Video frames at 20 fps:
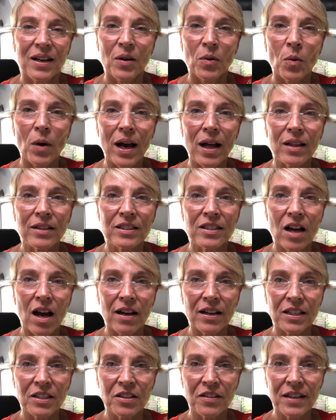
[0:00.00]
Well,
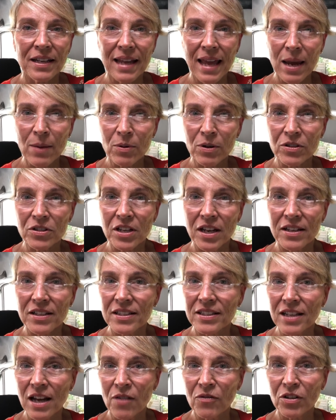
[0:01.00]
talking to the neighbors, I
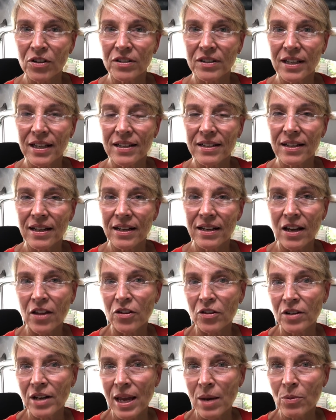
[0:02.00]
discovered that
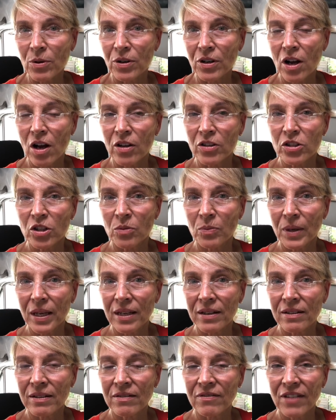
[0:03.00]
another neighbor had also
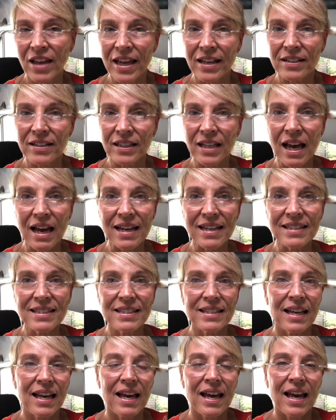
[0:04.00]
been
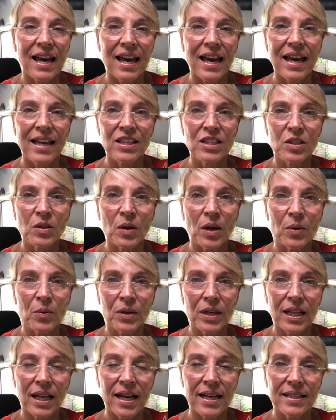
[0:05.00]
vandalized. And so I
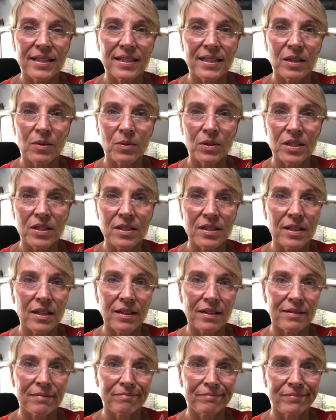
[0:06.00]
realized it was,
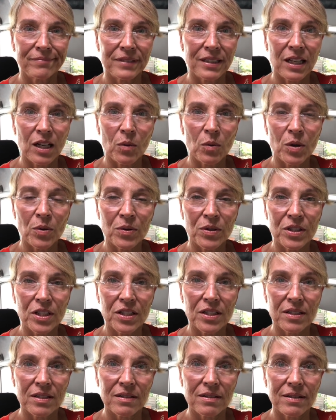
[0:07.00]
we were
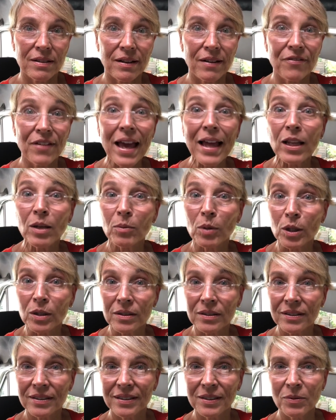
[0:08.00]
just available.
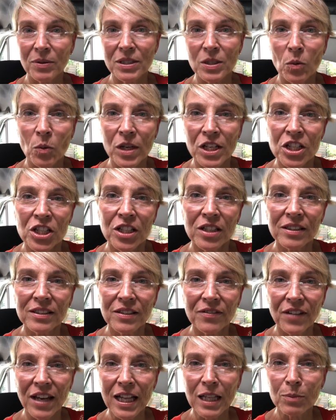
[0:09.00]
It was a windshield
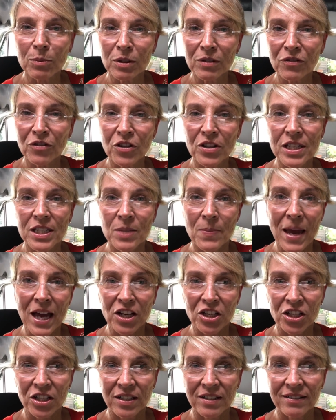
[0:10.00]
available for the
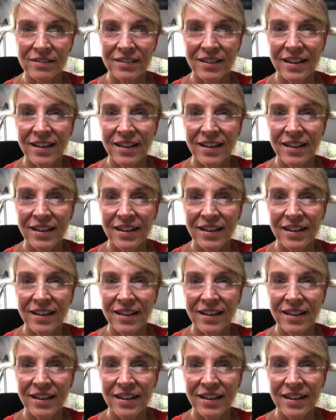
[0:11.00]
smashing.